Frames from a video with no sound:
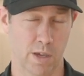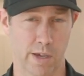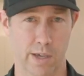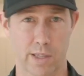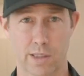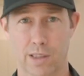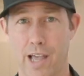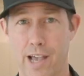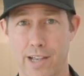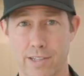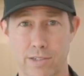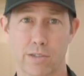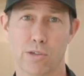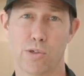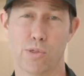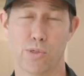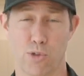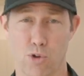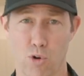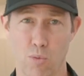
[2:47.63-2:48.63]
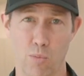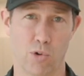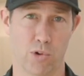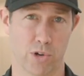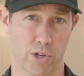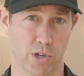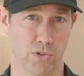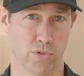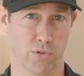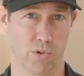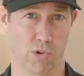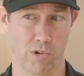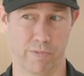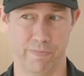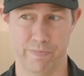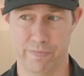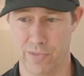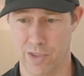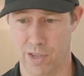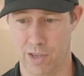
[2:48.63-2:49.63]
And lastly, thermal
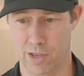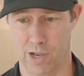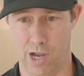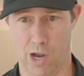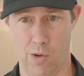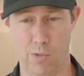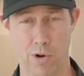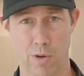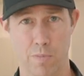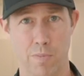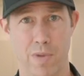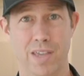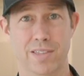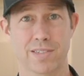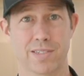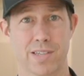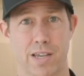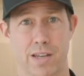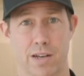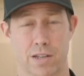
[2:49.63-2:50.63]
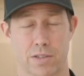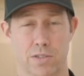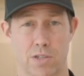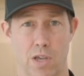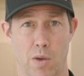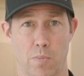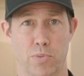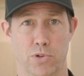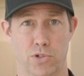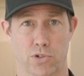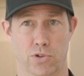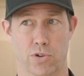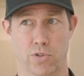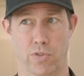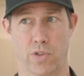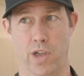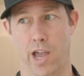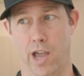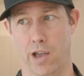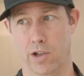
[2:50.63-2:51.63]
control. I want to maintain a temperature
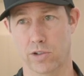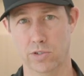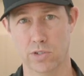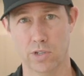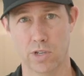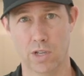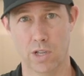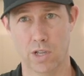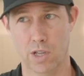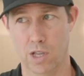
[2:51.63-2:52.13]
in the house.